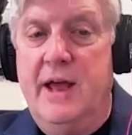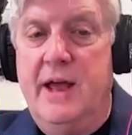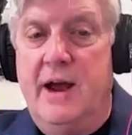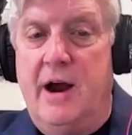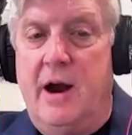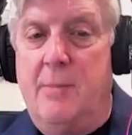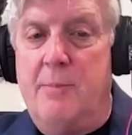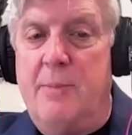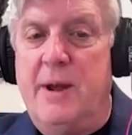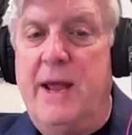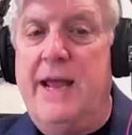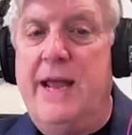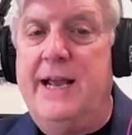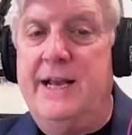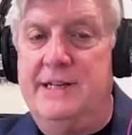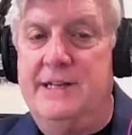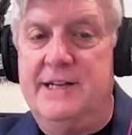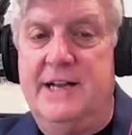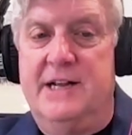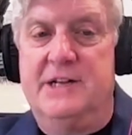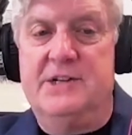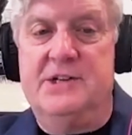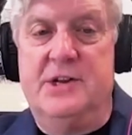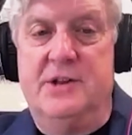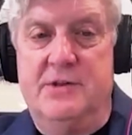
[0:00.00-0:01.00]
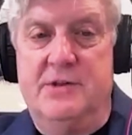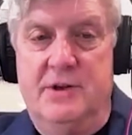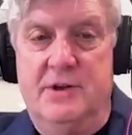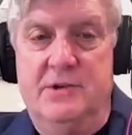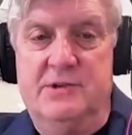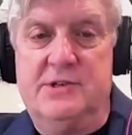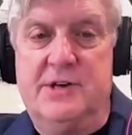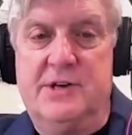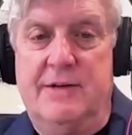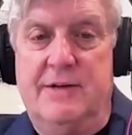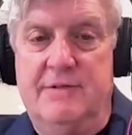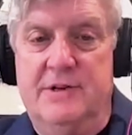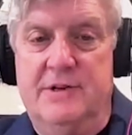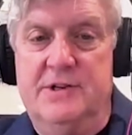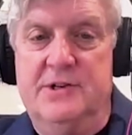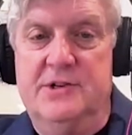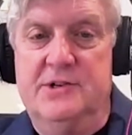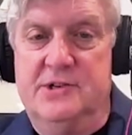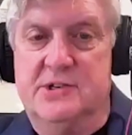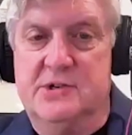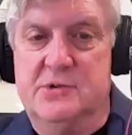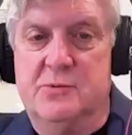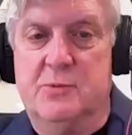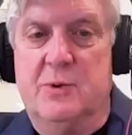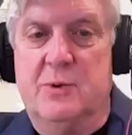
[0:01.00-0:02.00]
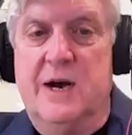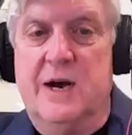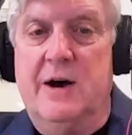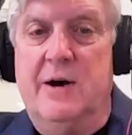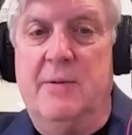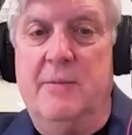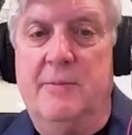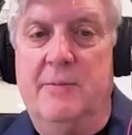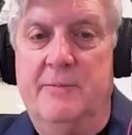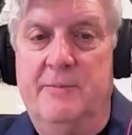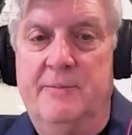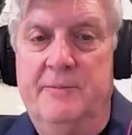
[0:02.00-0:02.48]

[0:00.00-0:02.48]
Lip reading: are paying attention to those coverages as well.